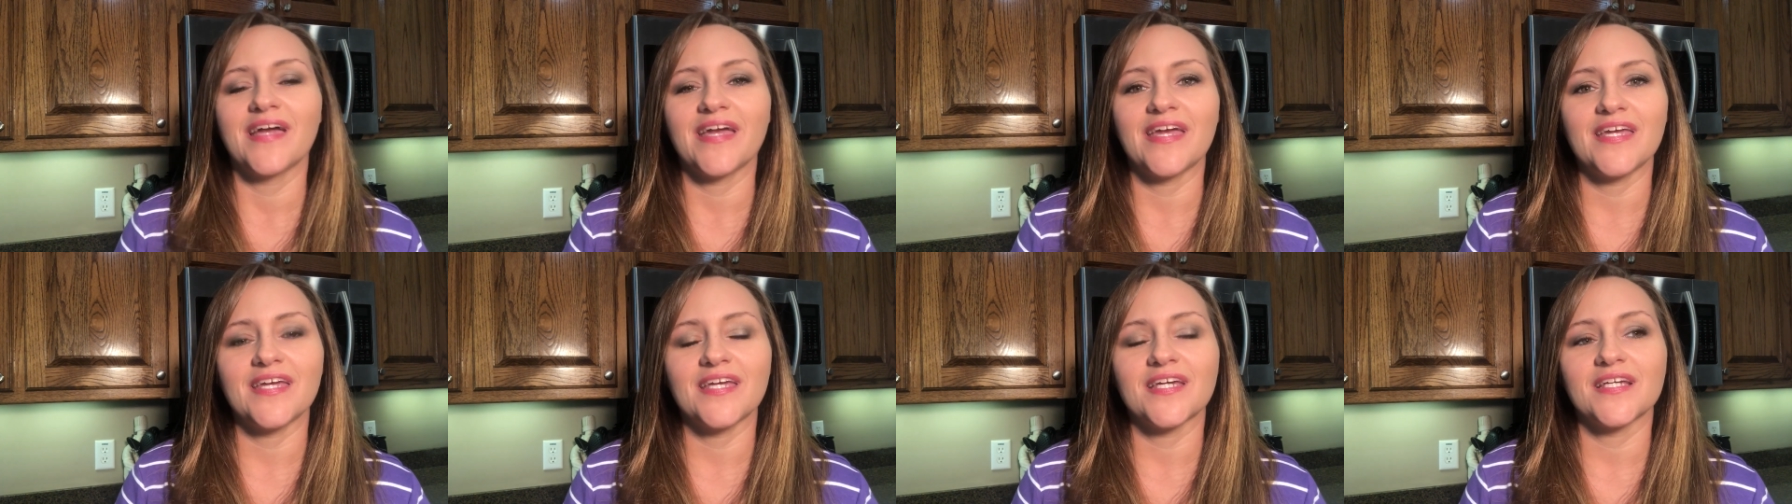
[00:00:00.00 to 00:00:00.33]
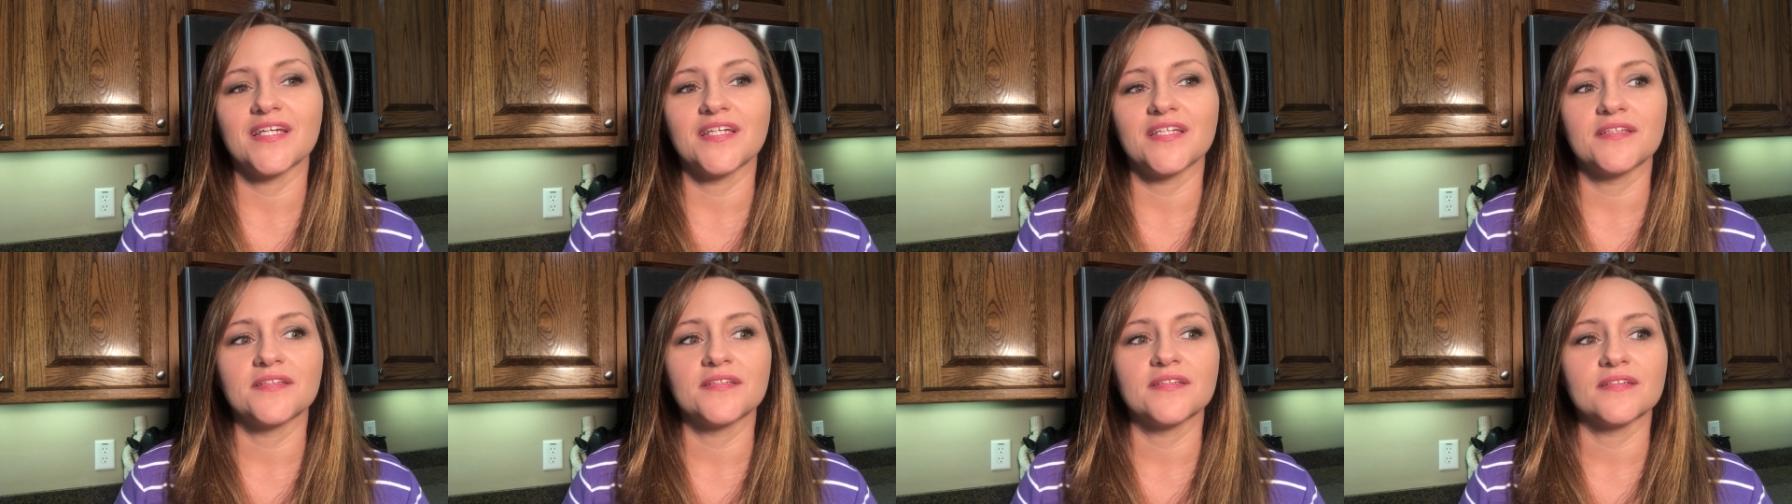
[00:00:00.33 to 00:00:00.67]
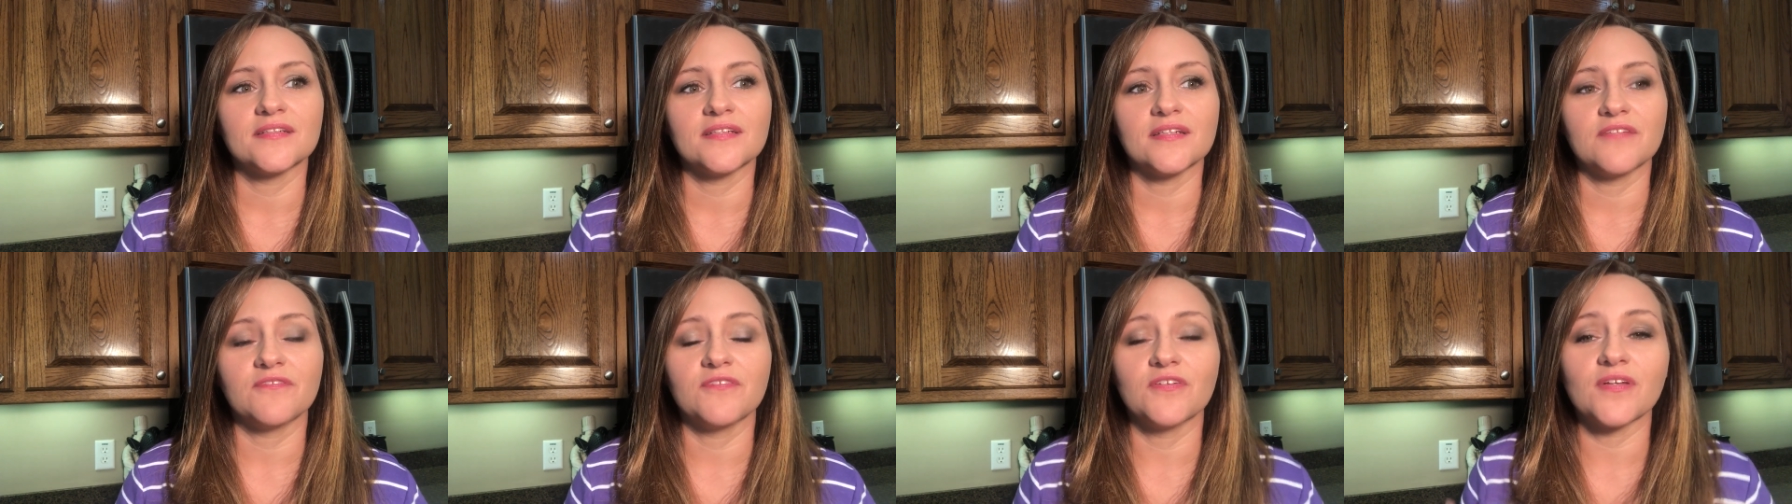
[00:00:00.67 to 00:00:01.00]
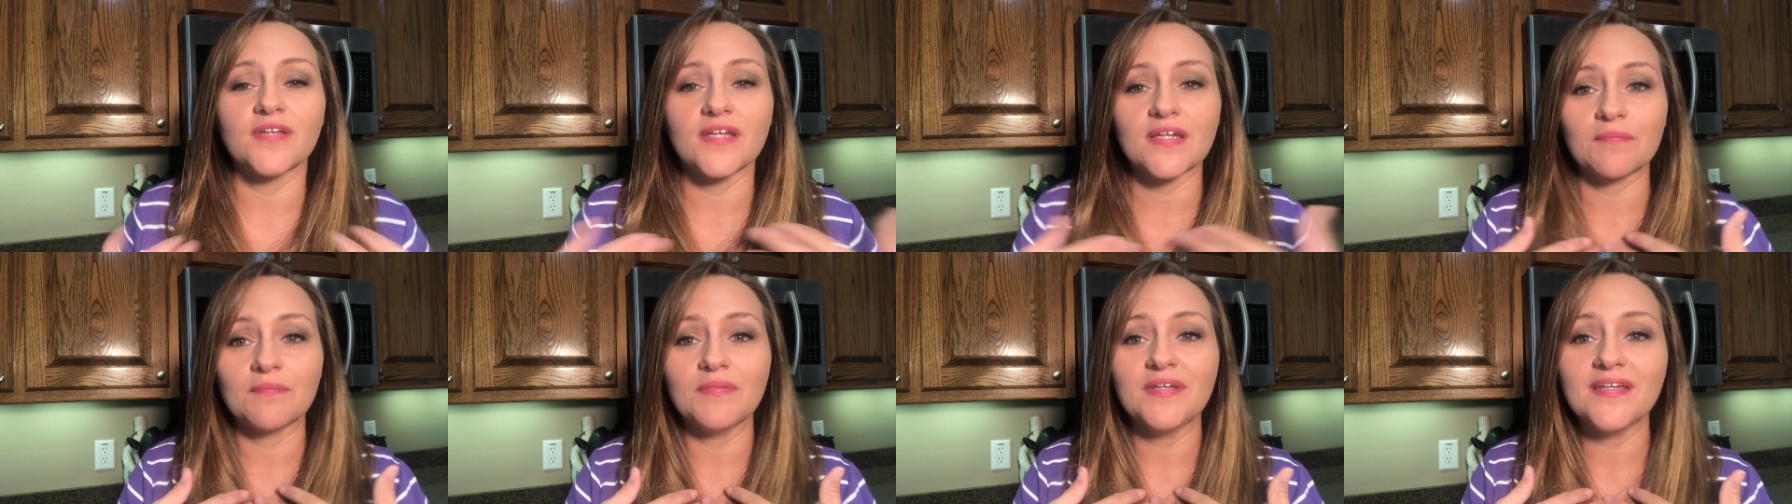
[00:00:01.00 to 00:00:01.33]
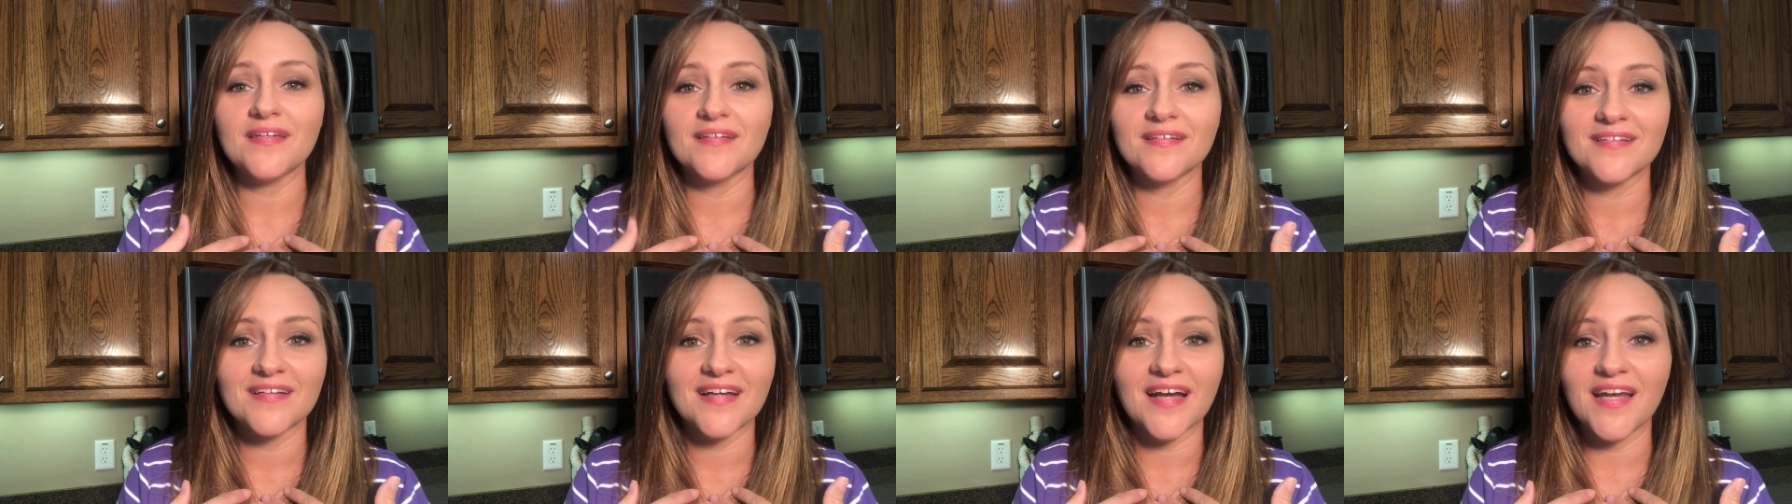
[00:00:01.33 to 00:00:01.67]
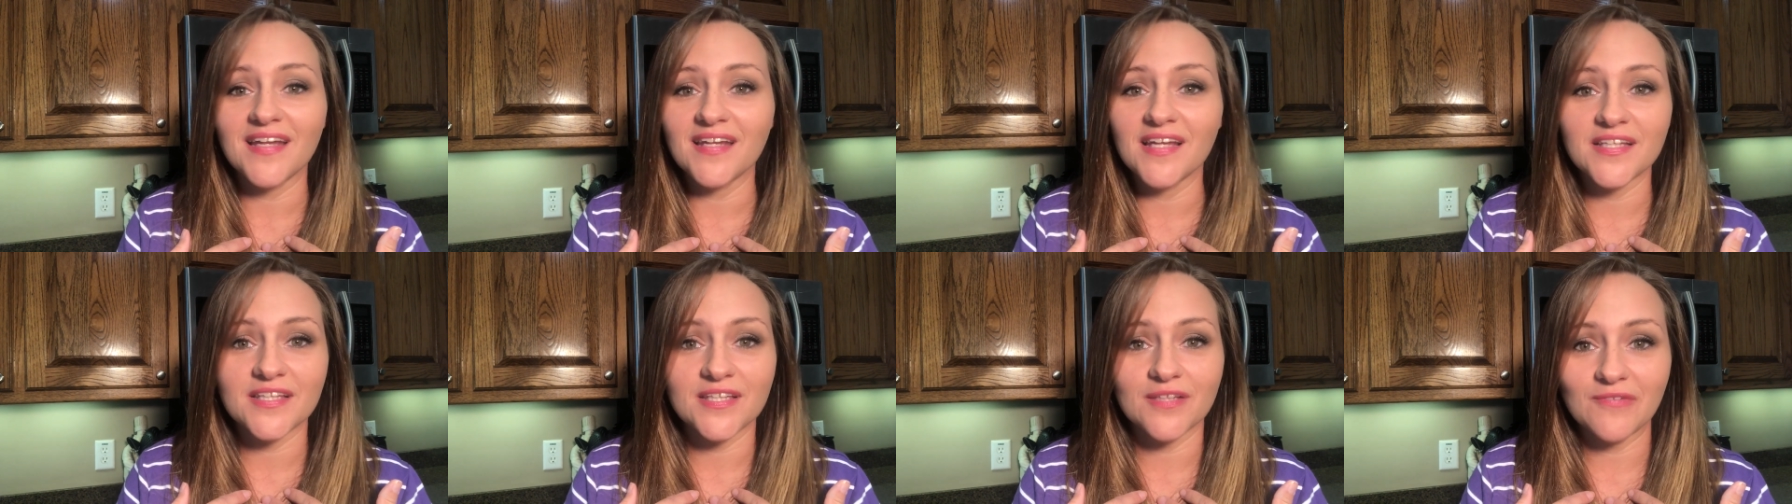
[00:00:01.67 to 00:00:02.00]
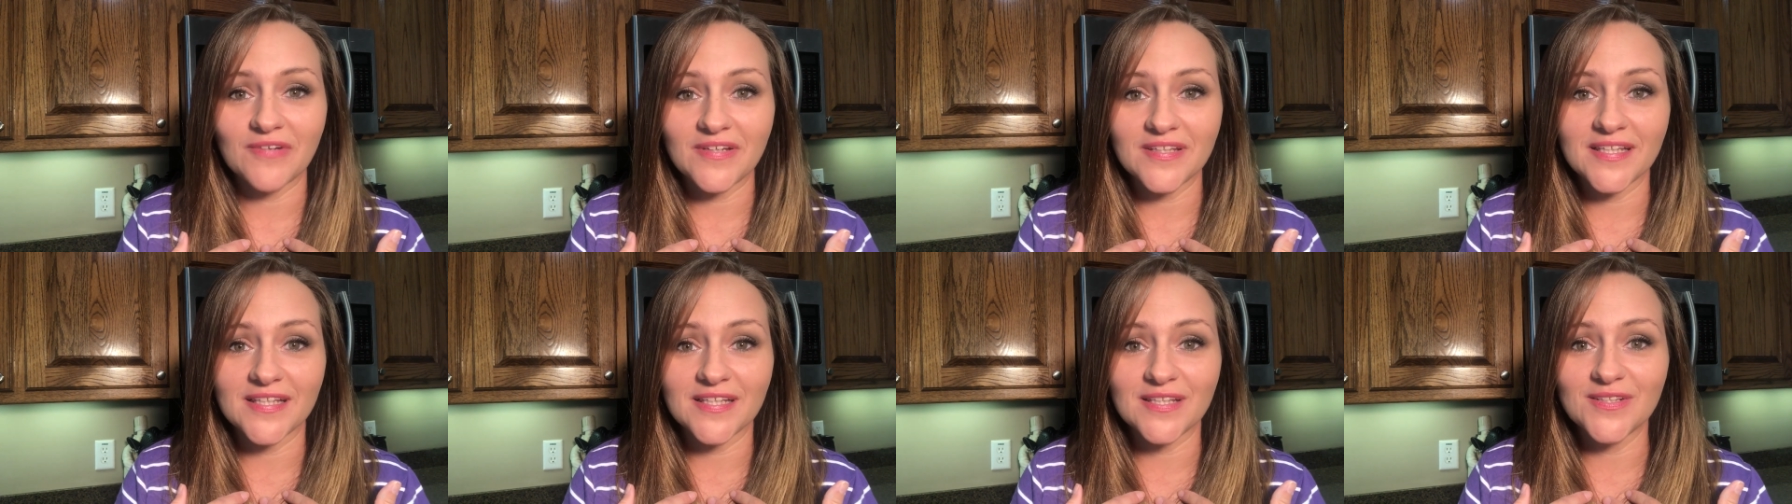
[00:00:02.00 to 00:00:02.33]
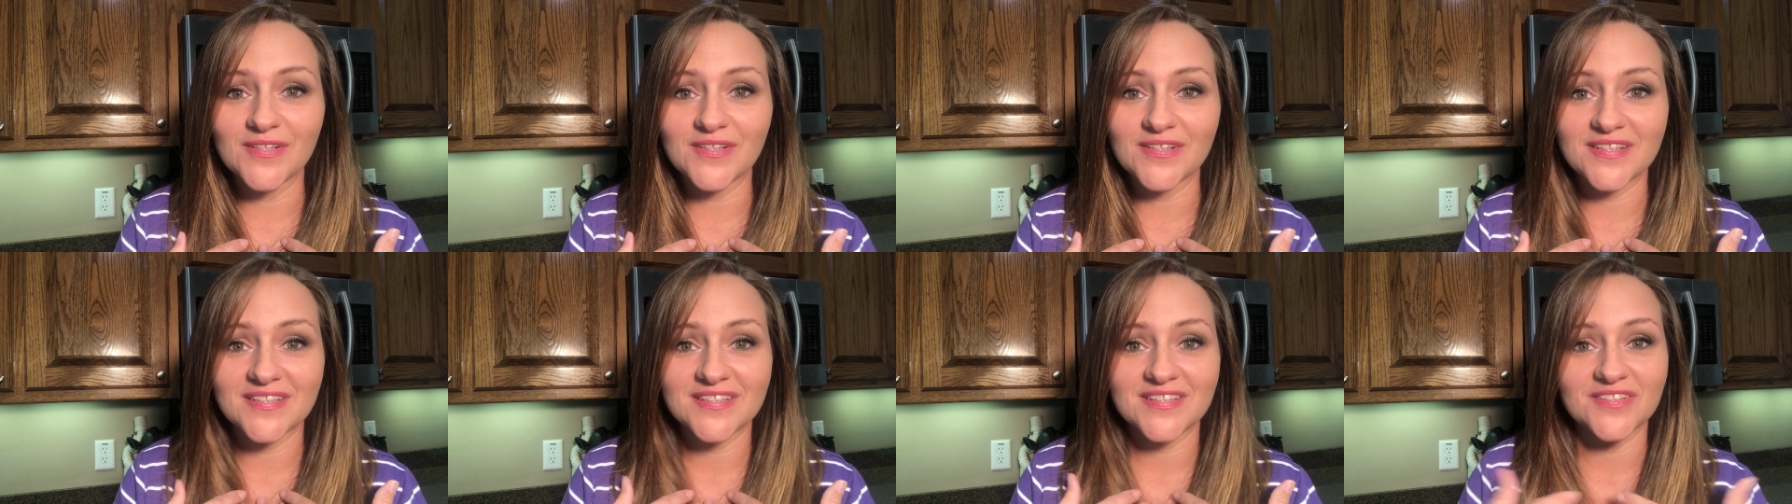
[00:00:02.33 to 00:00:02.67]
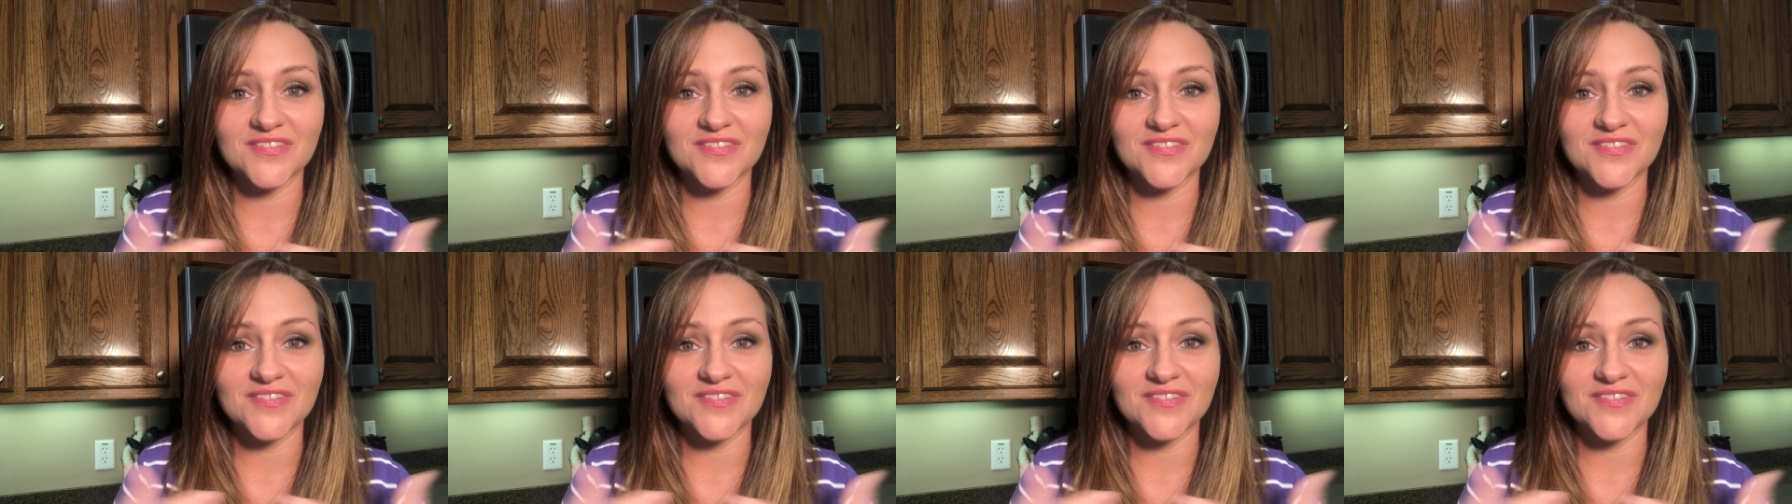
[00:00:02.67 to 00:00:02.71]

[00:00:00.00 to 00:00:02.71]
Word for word: And if you're like me, I like the way they look.